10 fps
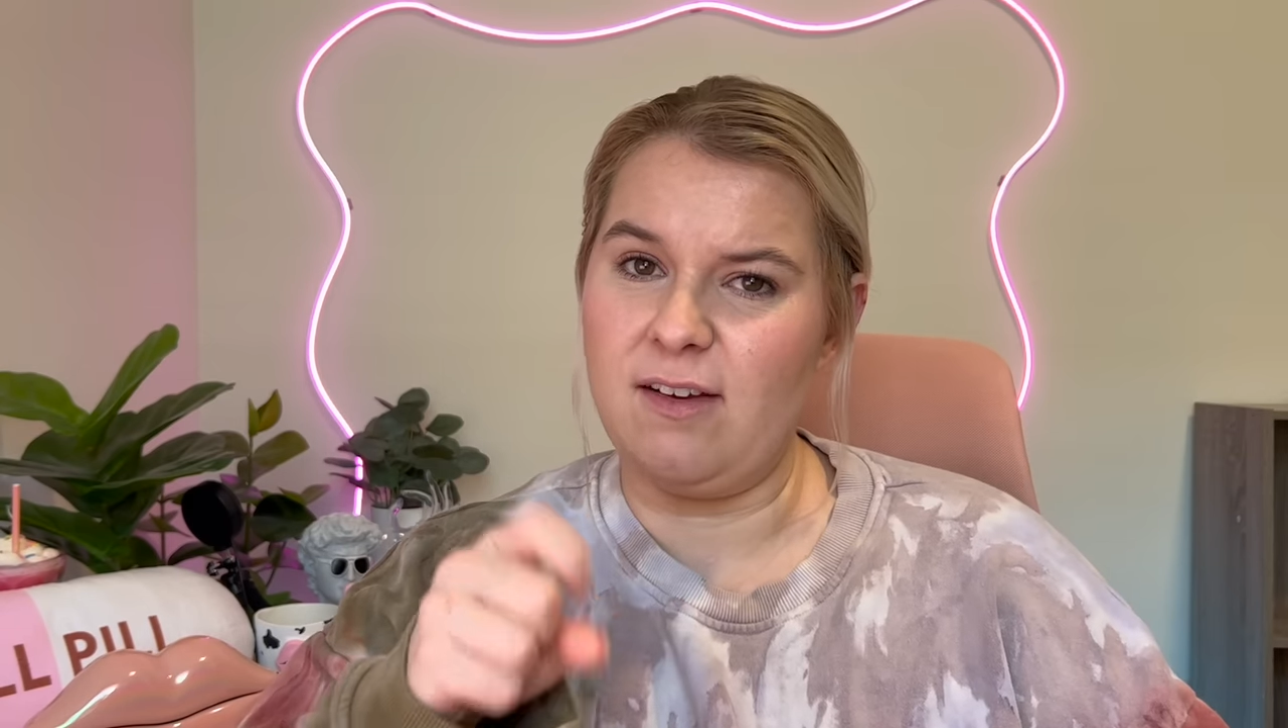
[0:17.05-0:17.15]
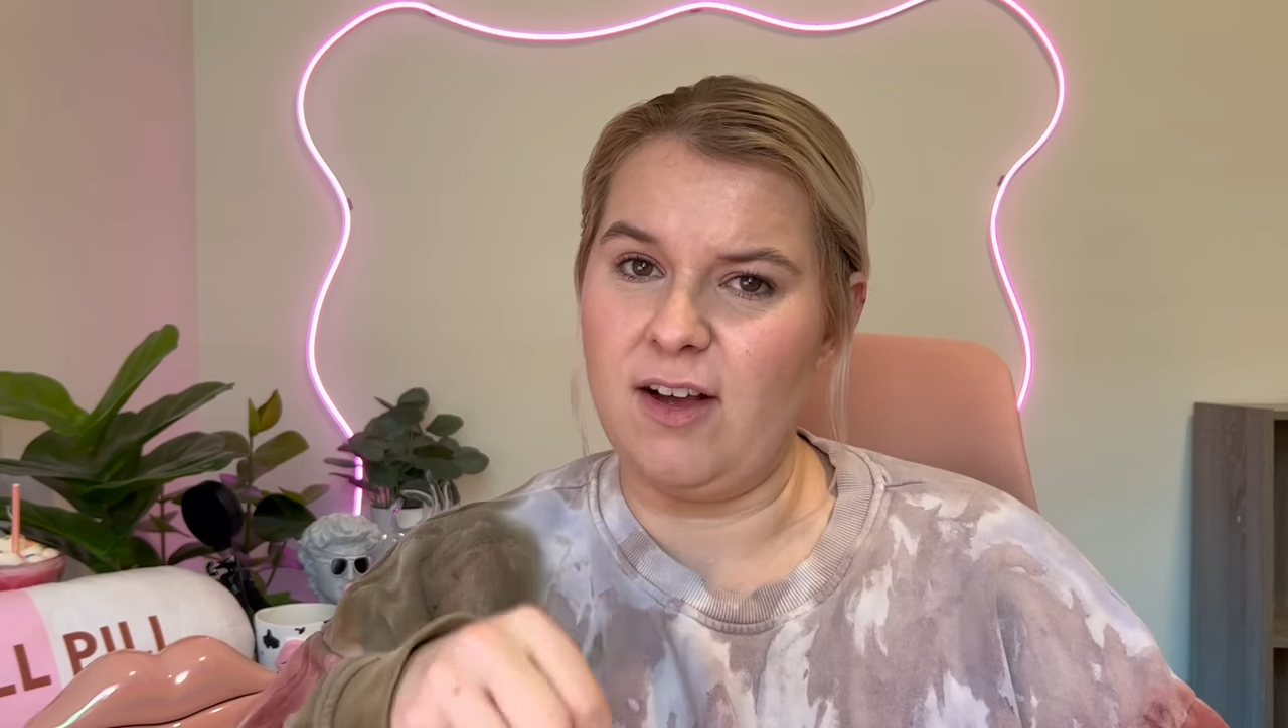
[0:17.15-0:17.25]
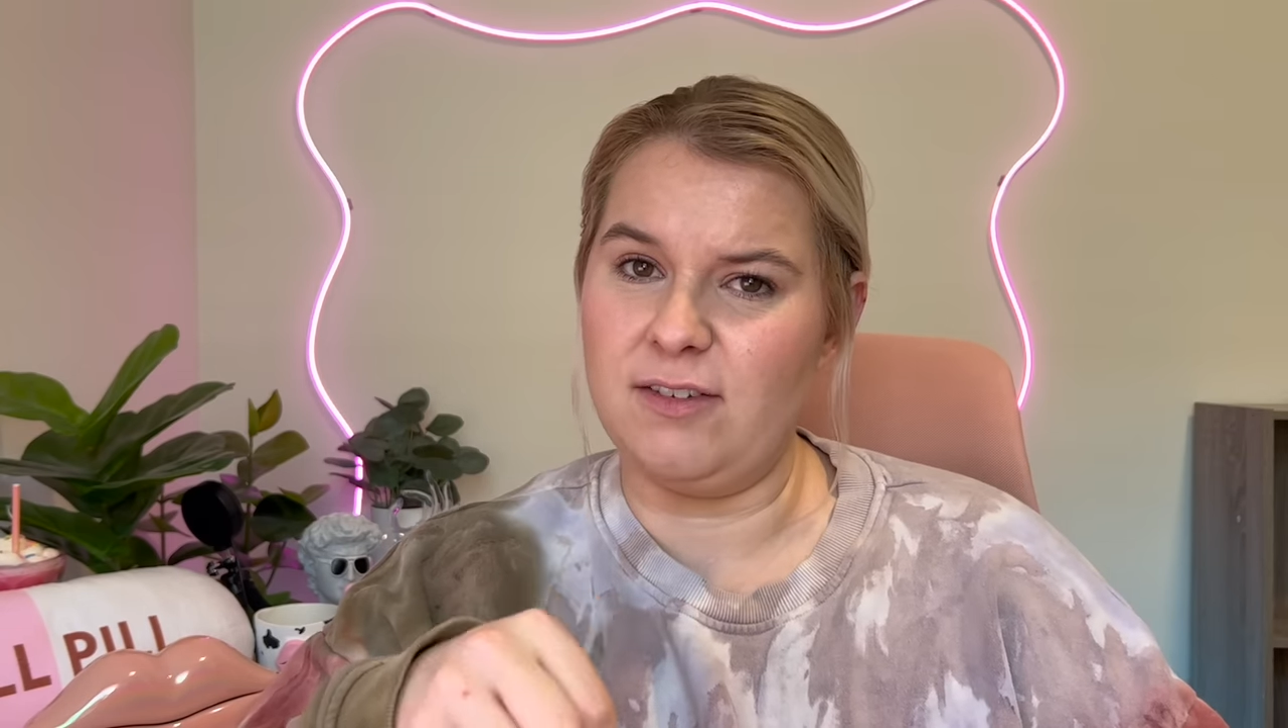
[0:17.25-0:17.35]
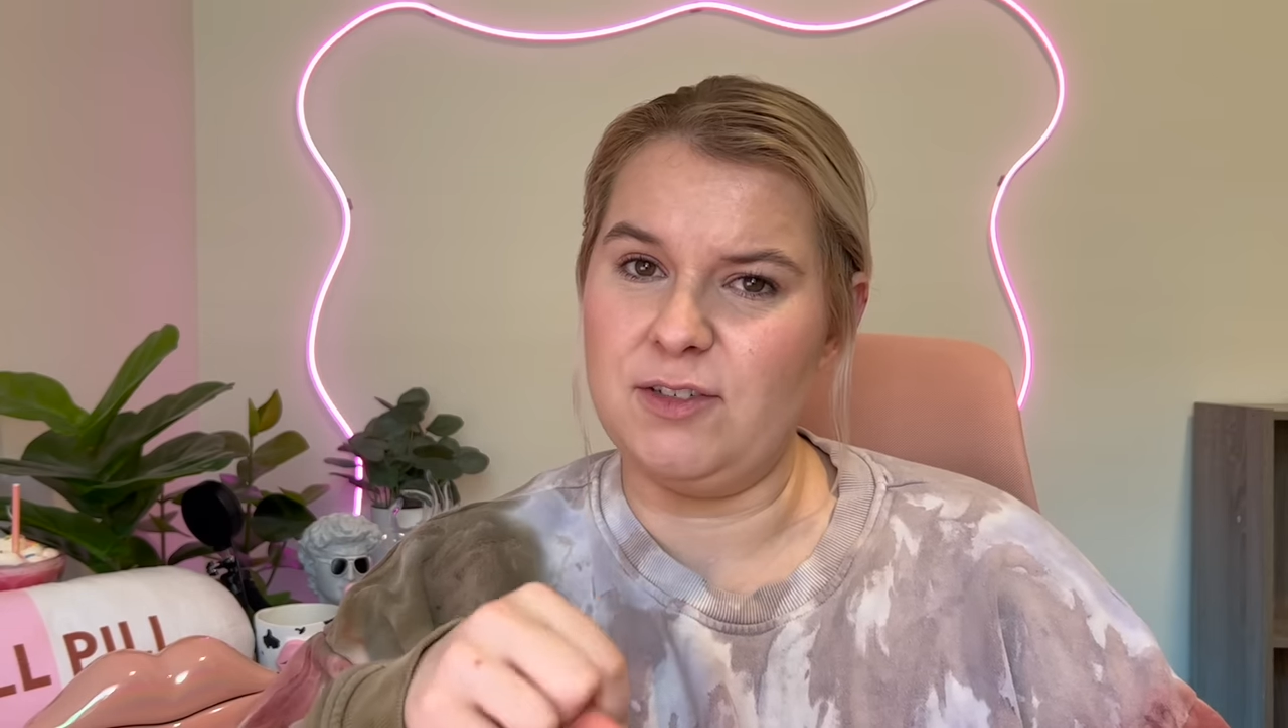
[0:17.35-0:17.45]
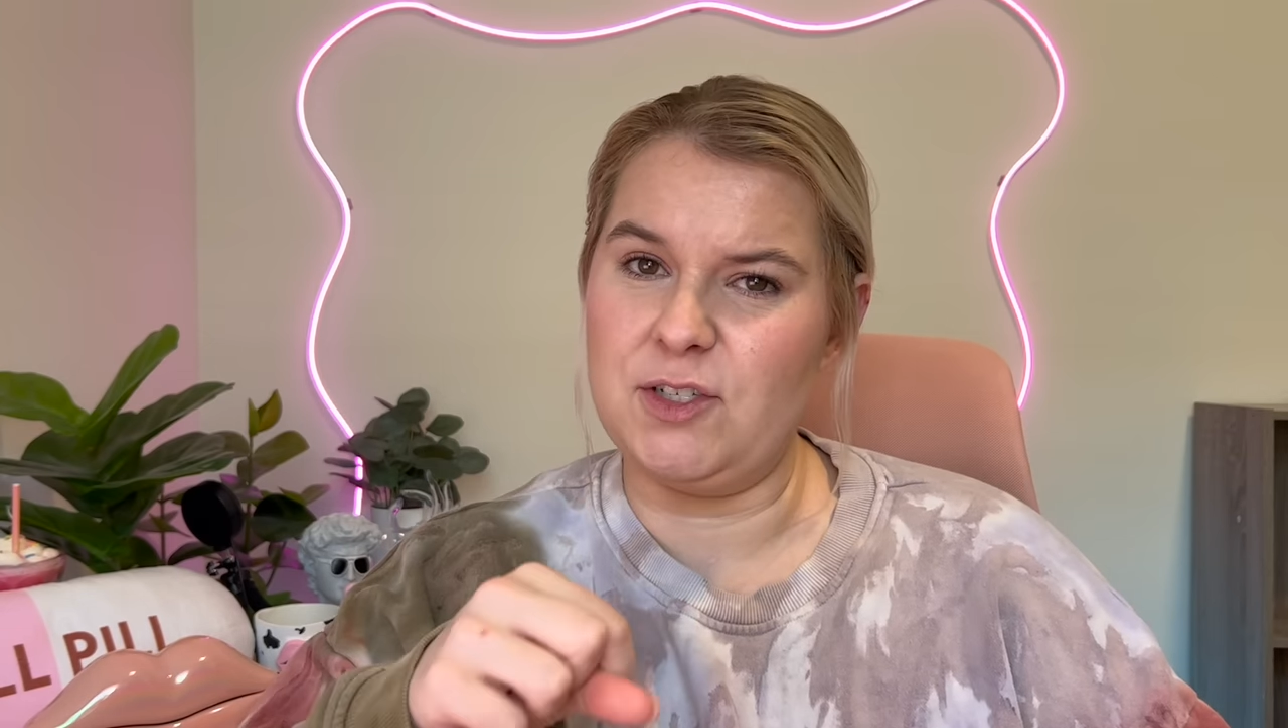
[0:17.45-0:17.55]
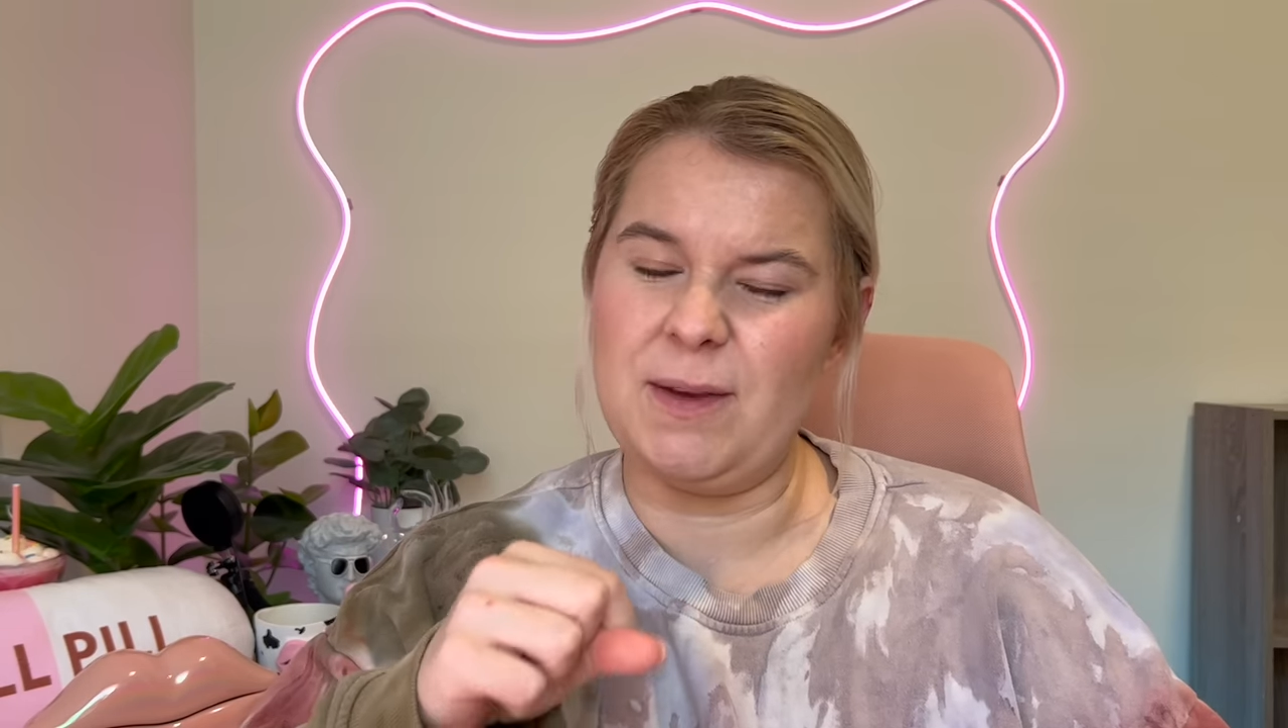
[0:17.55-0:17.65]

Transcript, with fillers: on YouTube.